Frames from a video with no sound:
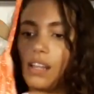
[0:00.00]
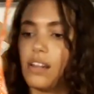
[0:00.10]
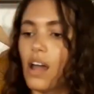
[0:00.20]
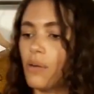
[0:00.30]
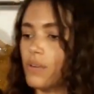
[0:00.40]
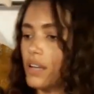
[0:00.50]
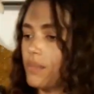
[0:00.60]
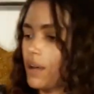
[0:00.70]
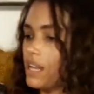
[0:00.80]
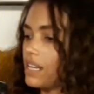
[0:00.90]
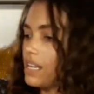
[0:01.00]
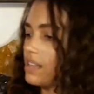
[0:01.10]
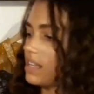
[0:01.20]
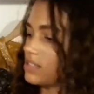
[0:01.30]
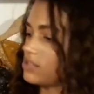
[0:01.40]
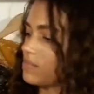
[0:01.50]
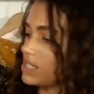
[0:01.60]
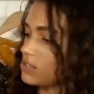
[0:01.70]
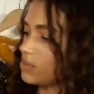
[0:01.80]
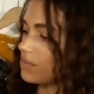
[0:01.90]
not worry about anything
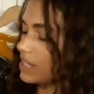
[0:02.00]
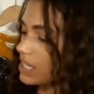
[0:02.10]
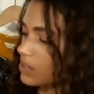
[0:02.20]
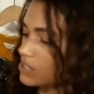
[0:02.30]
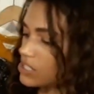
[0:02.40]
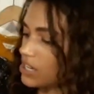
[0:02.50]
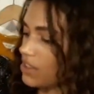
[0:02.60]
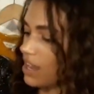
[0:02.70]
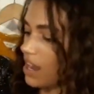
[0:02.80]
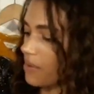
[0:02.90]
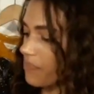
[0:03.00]
being too revealing or sheer there.